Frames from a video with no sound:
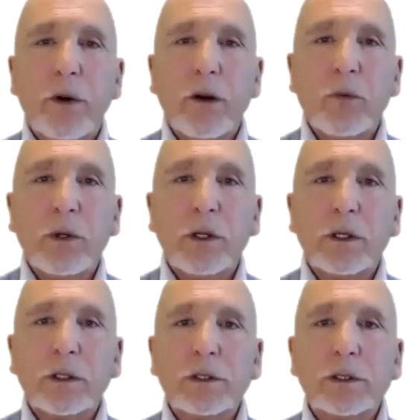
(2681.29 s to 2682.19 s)
my
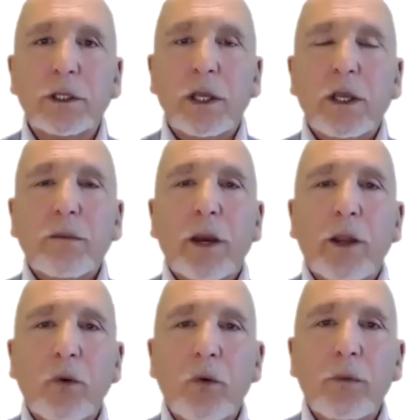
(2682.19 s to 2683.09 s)
words
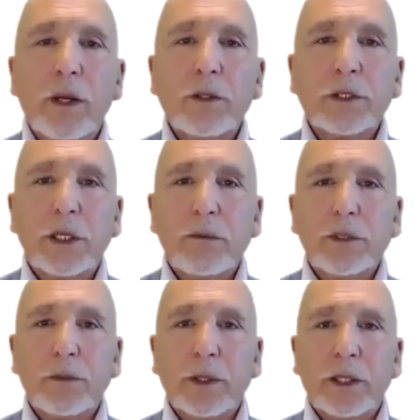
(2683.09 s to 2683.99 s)
may almost seem
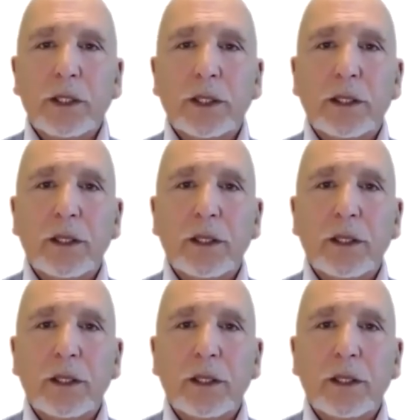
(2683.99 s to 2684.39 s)
to be